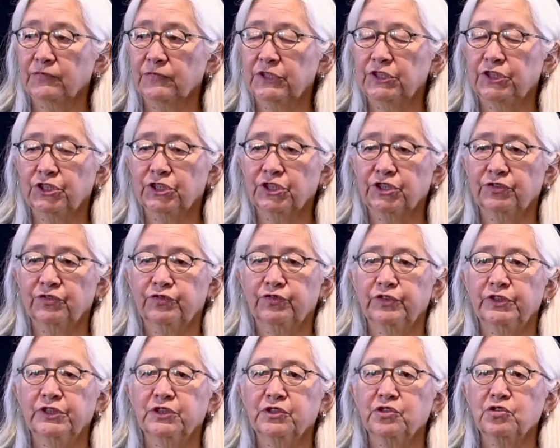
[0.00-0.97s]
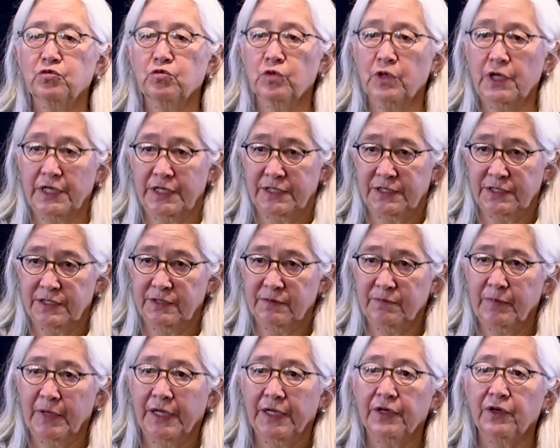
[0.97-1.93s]
it just feels right to
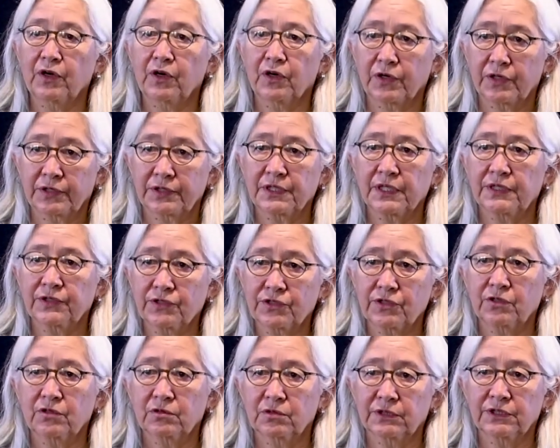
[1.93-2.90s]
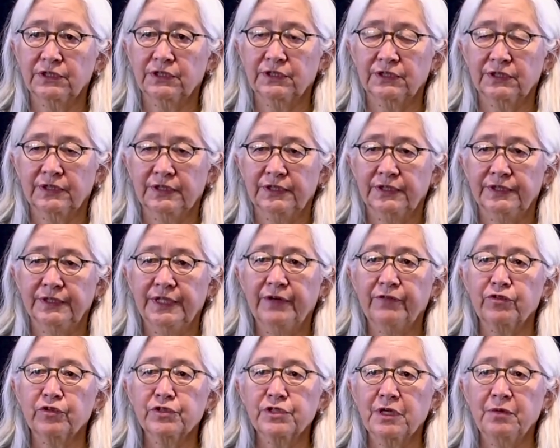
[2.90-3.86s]
make art, and so it's
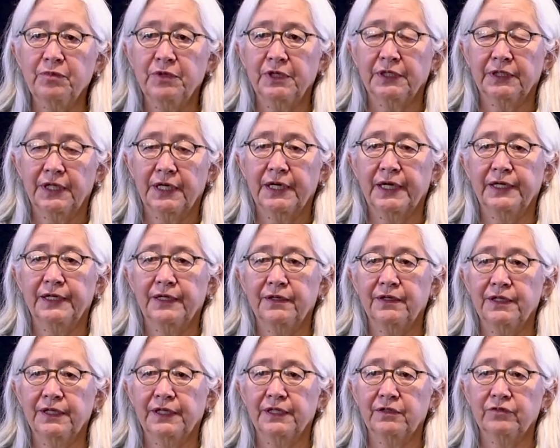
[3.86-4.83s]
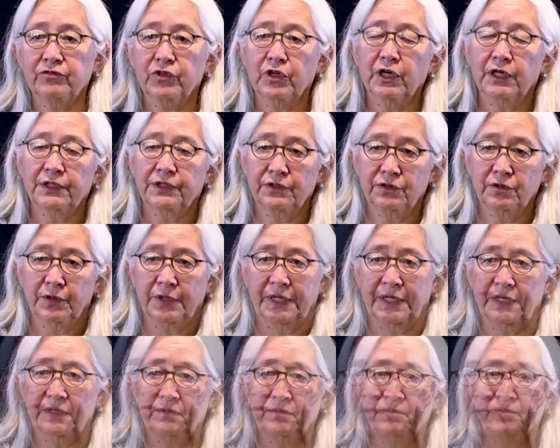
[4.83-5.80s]
never something that I can think of not doing.
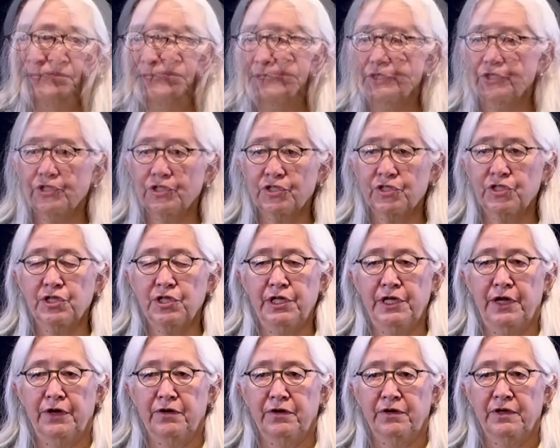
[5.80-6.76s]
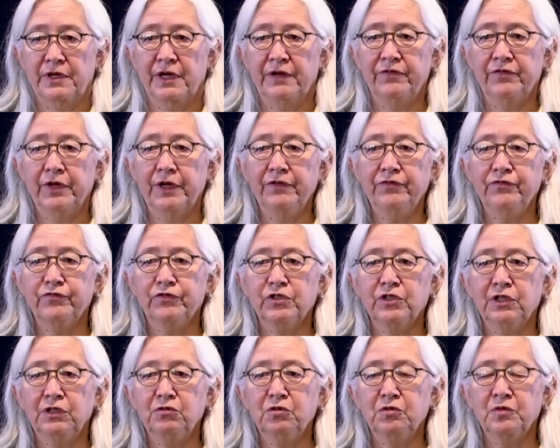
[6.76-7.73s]
It's just there. I've
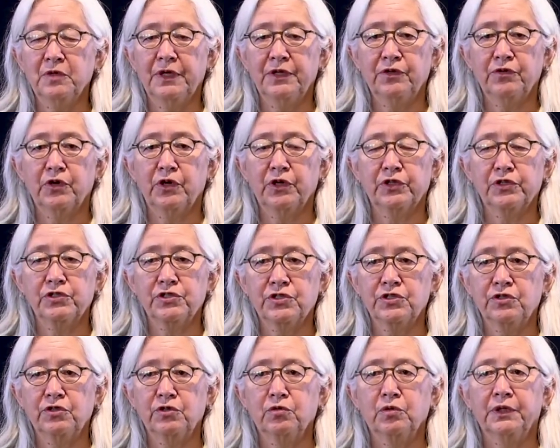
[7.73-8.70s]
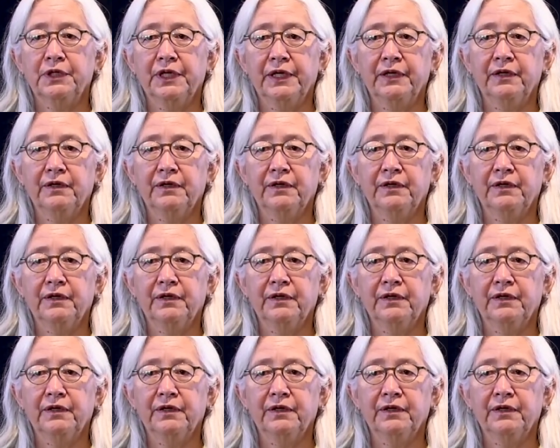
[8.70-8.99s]
talked with other artists too,